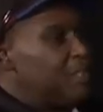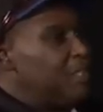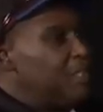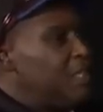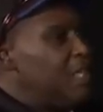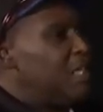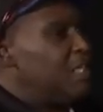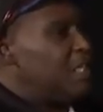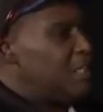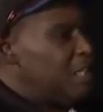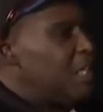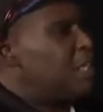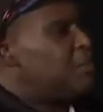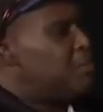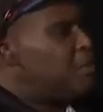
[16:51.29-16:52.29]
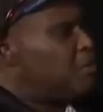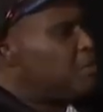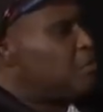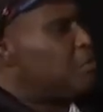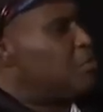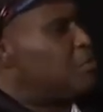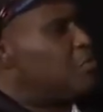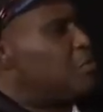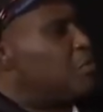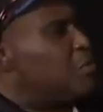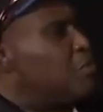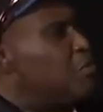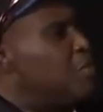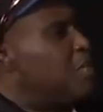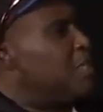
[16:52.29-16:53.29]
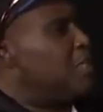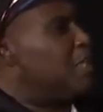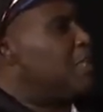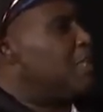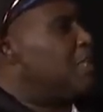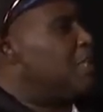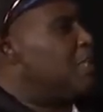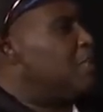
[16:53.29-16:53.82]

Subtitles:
the experience was great, and